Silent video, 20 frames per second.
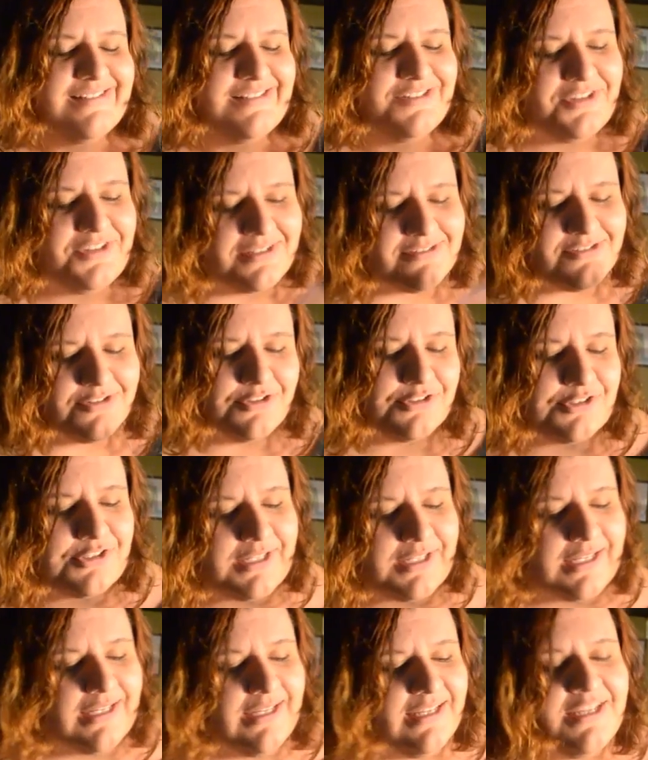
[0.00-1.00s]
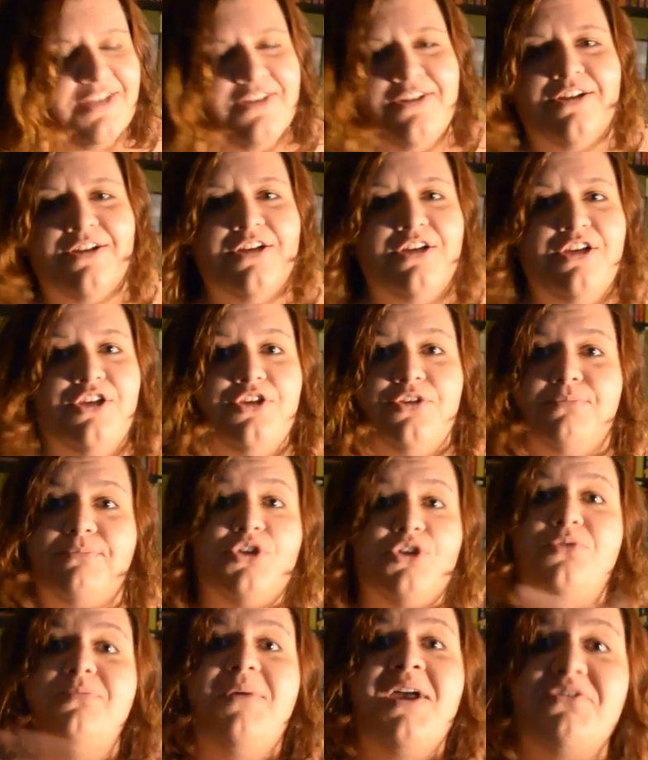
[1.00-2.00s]
You guys are learning.
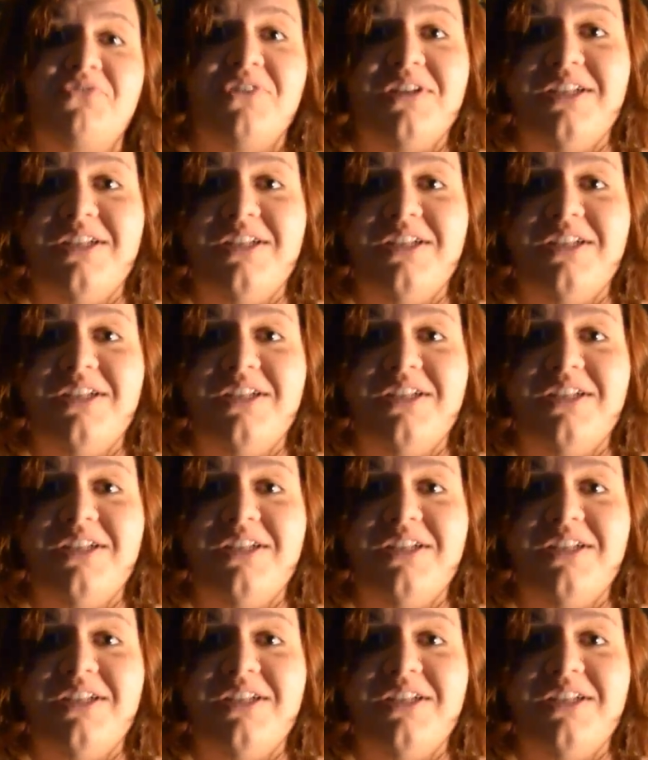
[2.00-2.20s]
You might run